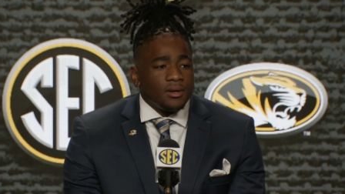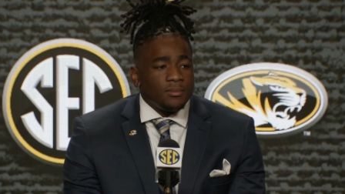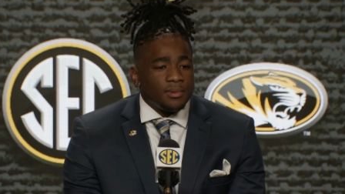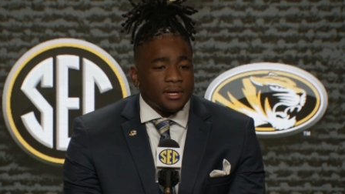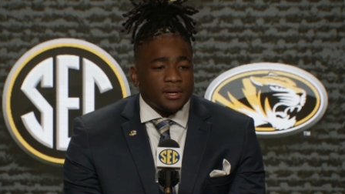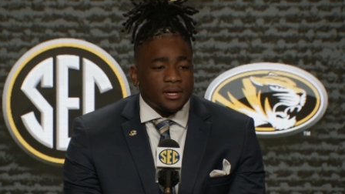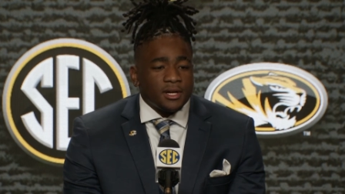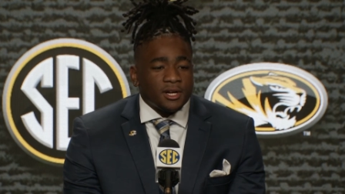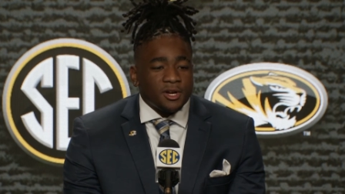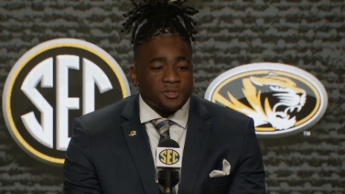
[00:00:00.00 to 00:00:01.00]
Blake,
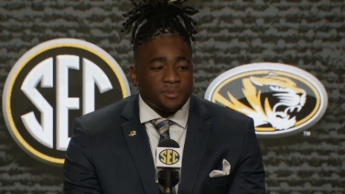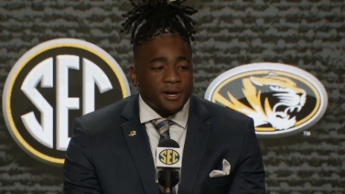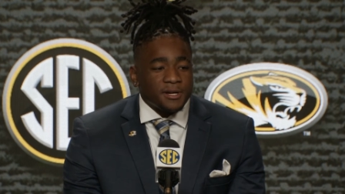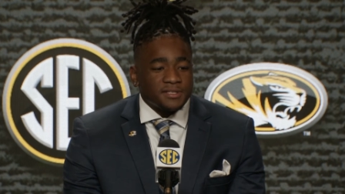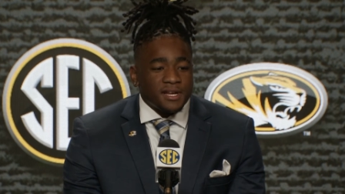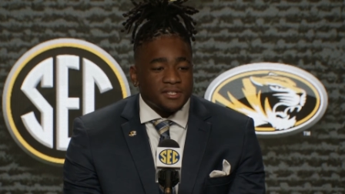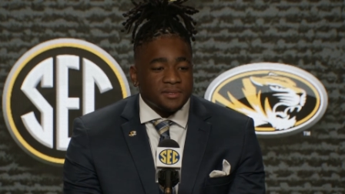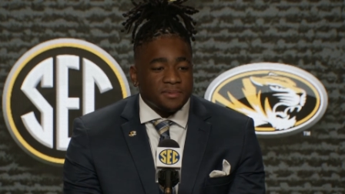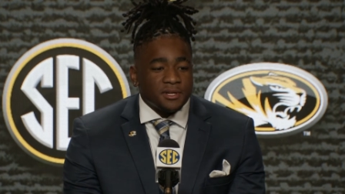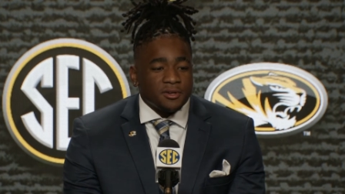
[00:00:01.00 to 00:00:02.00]
Coach Baker has
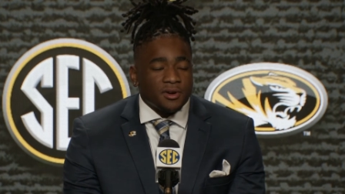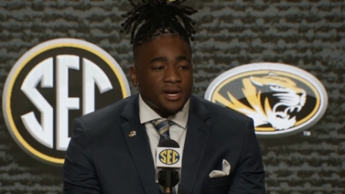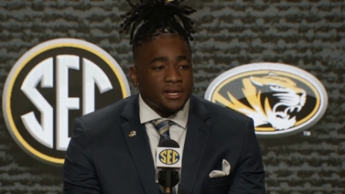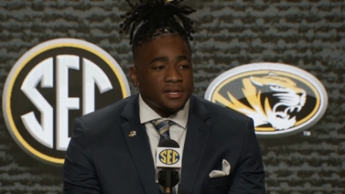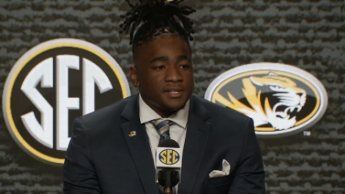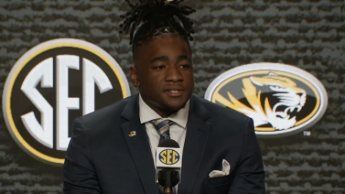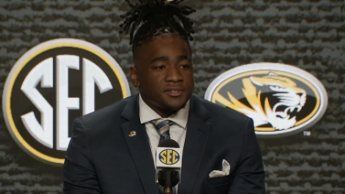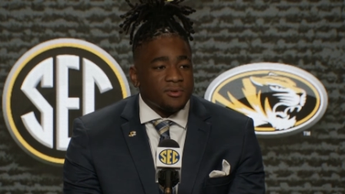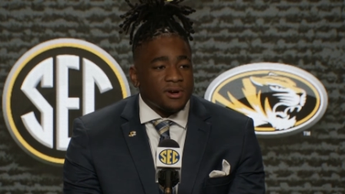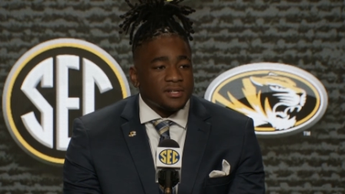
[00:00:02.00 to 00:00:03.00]
honestly been a great addition
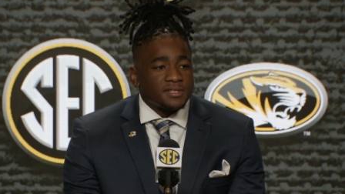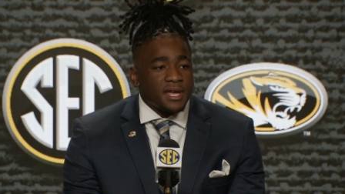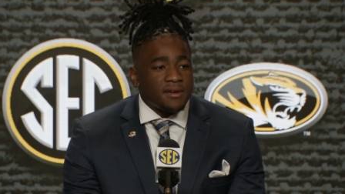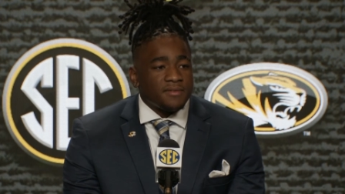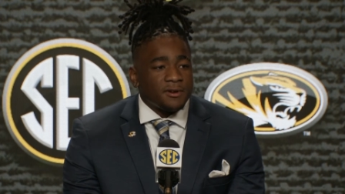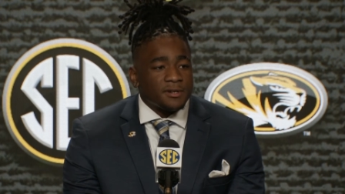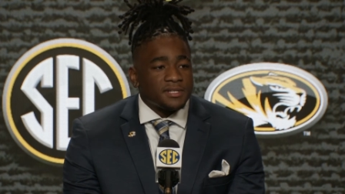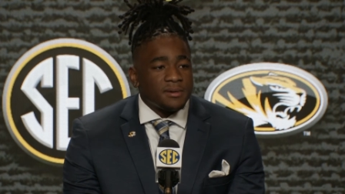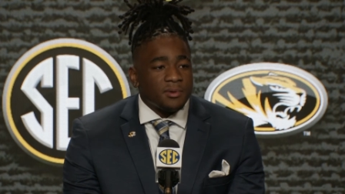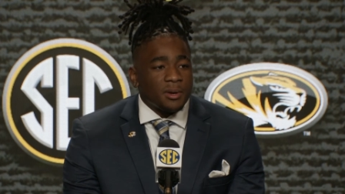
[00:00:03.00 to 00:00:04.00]
to our staff and our
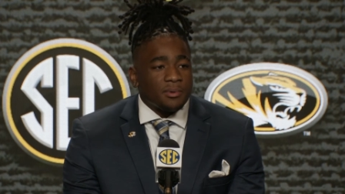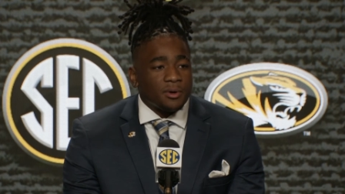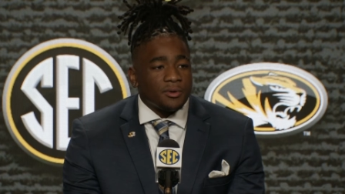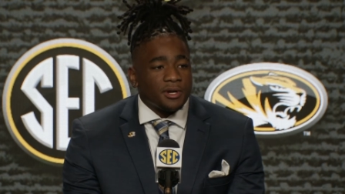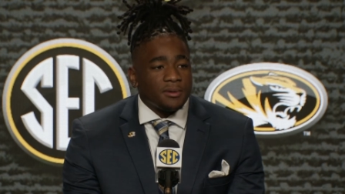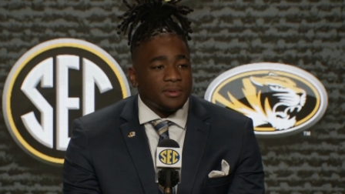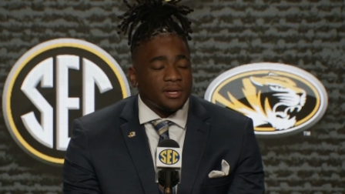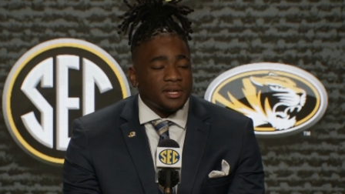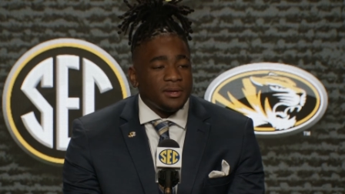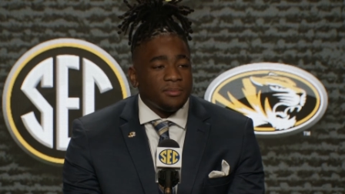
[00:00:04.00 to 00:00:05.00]
team and our program.
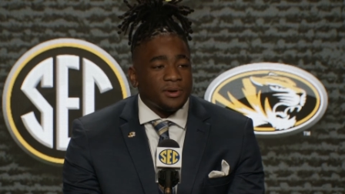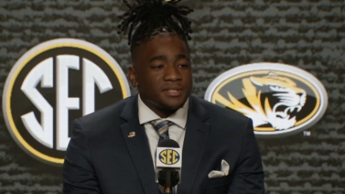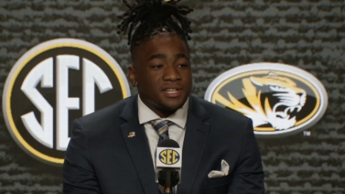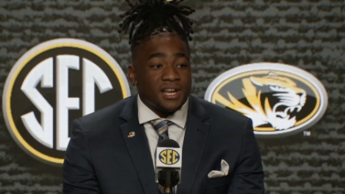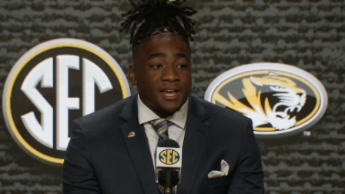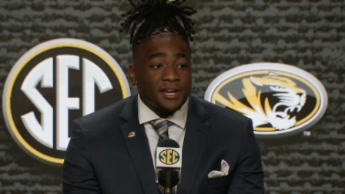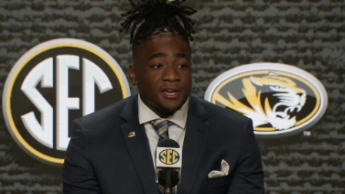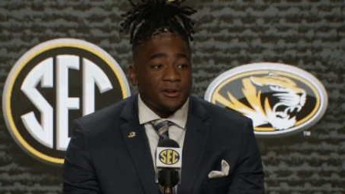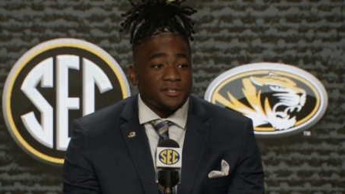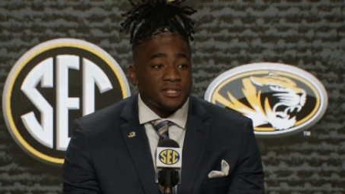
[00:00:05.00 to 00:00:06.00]
He brings a lot of
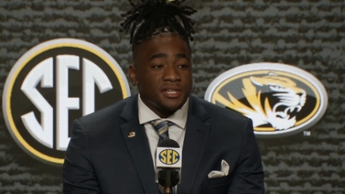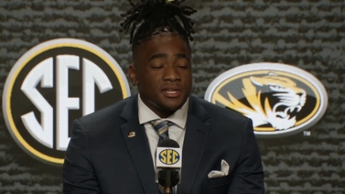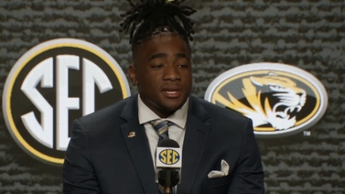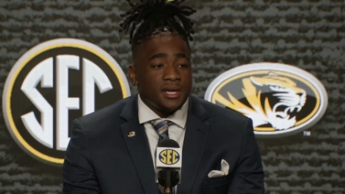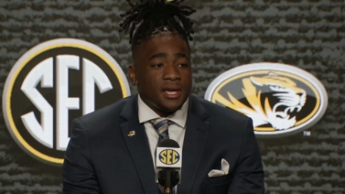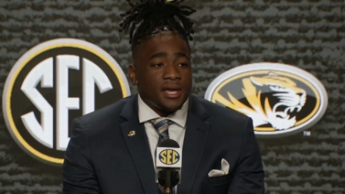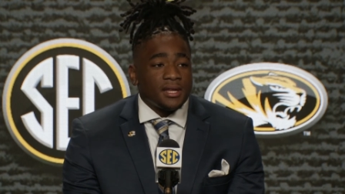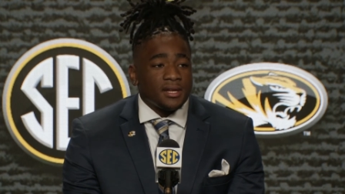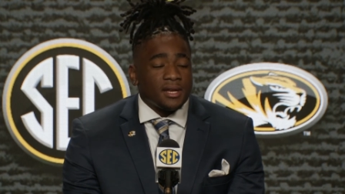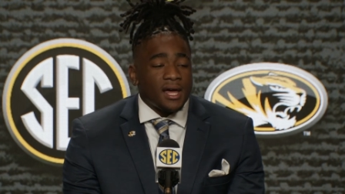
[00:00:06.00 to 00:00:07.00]
energy
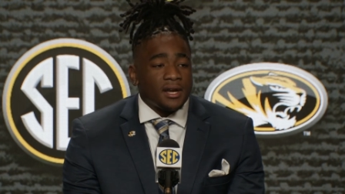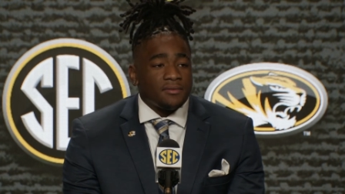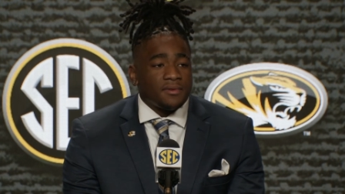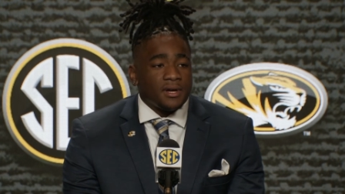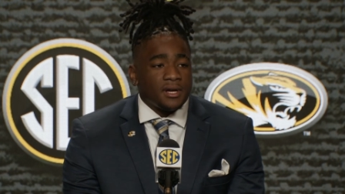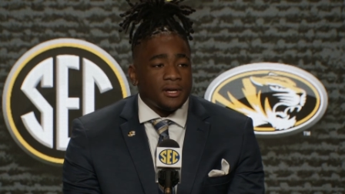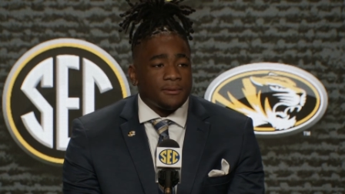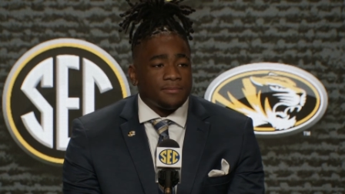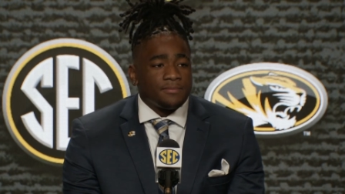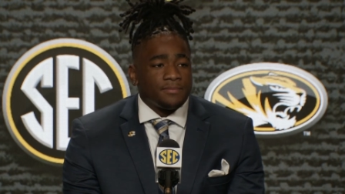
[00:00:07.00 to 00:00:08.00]
and a lot
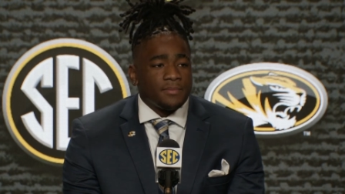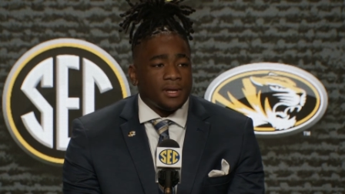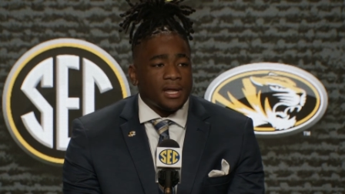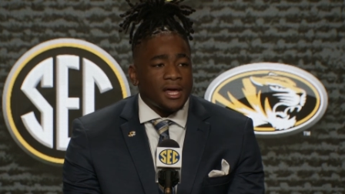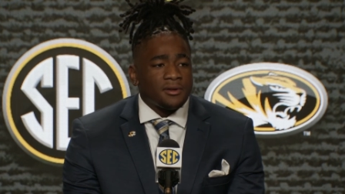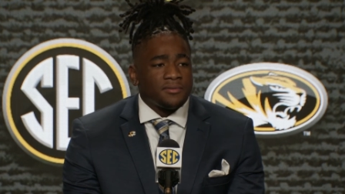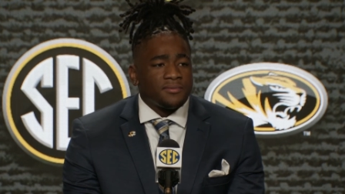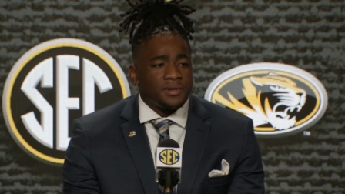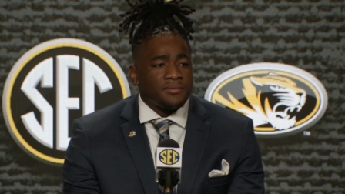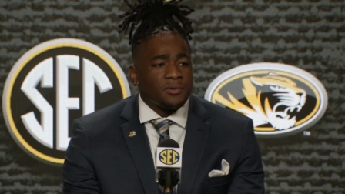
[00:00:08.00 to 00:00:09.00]

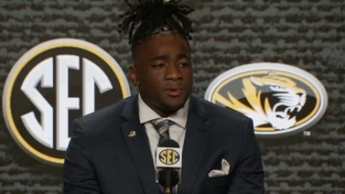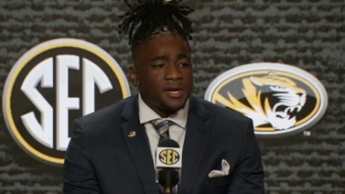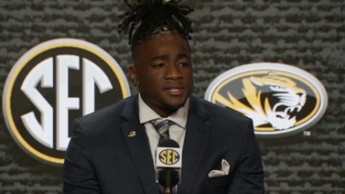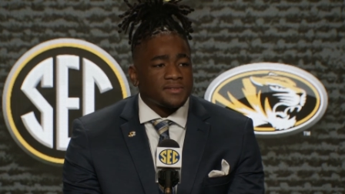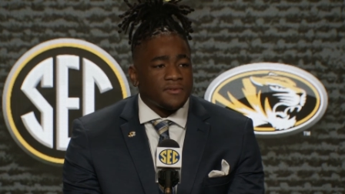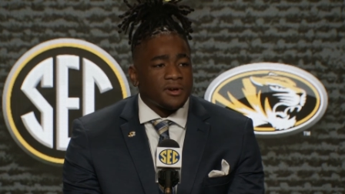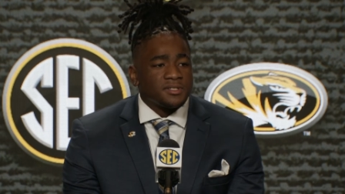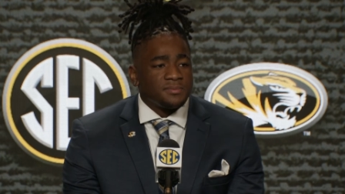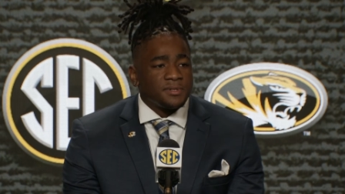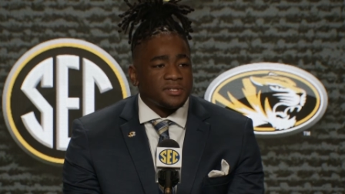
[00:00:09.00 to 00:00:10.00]
of different ways for
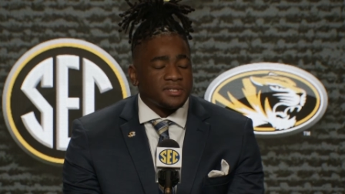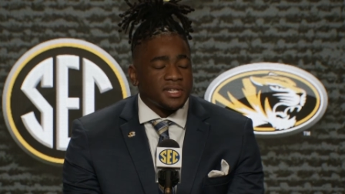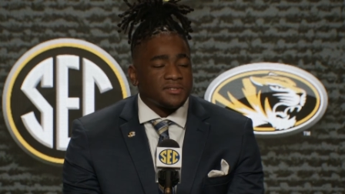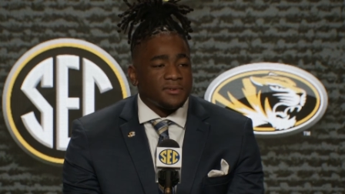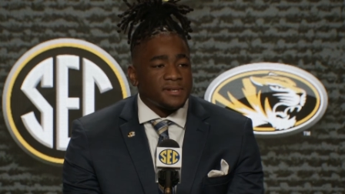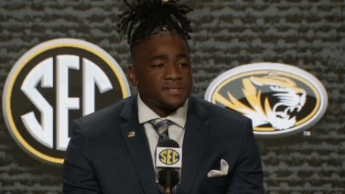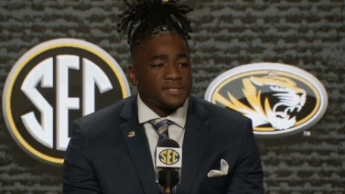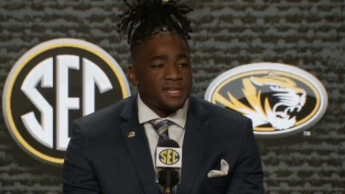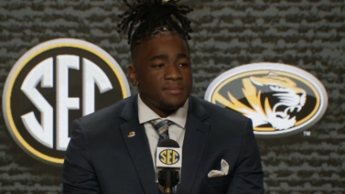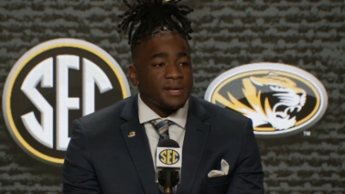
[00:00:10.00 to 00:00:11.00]
us to be successful as a
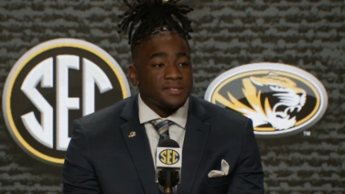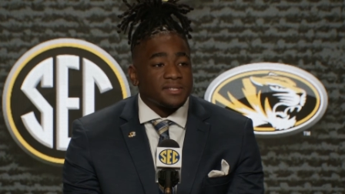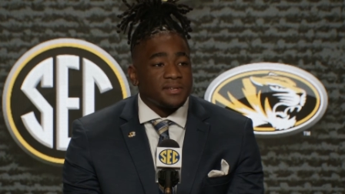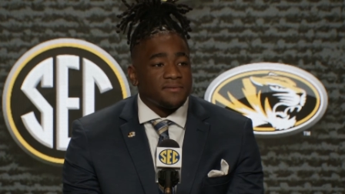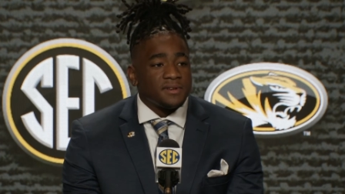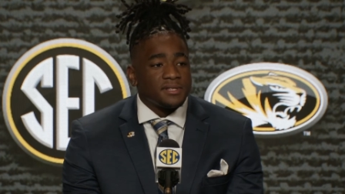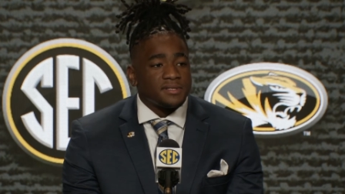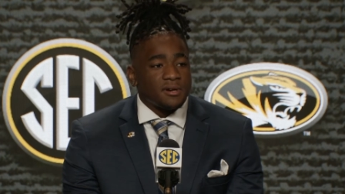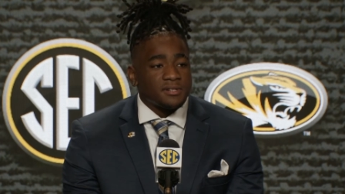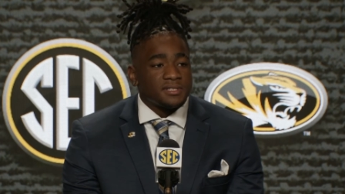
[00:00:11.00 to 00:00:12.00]
team and as a
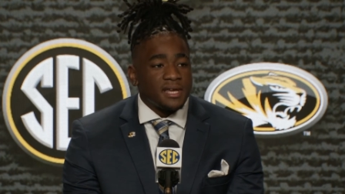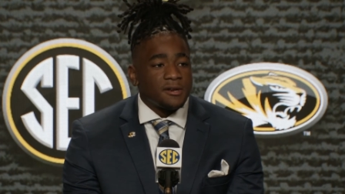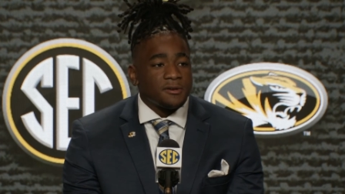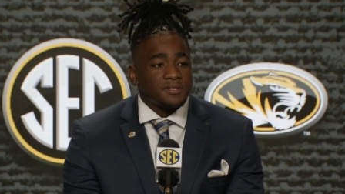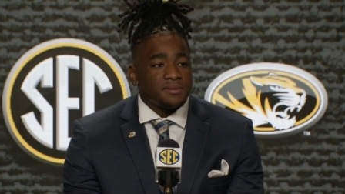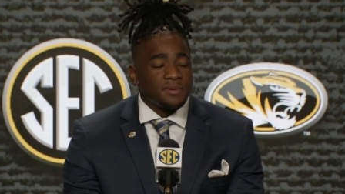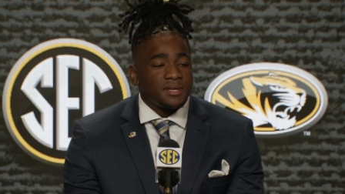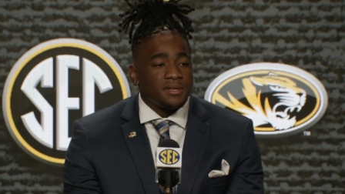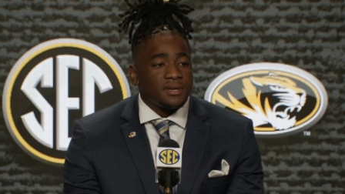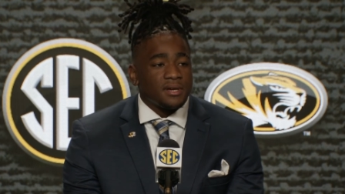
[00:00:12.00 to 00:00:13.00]
defense. Our standard is to
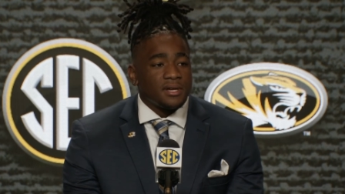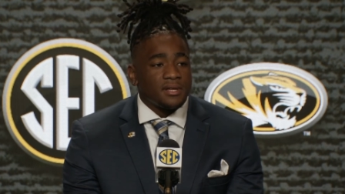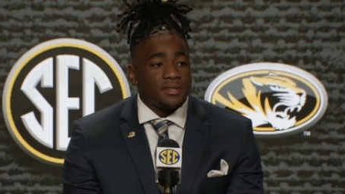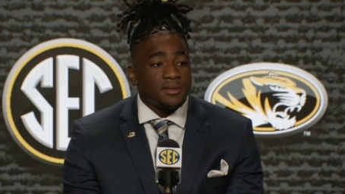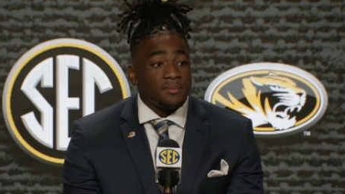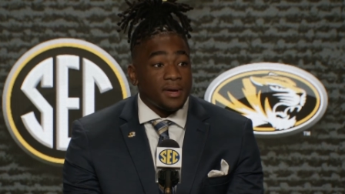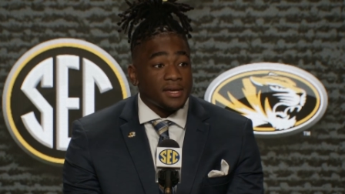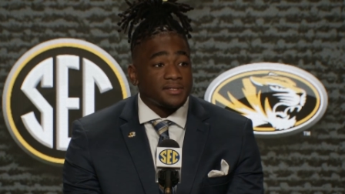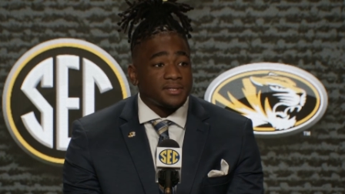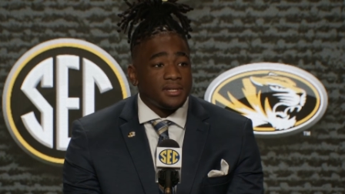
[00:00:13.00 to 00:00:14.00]
be the
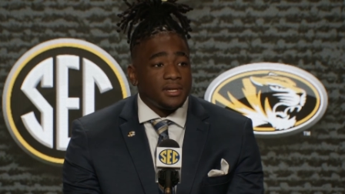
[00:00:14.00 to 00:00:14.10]
best.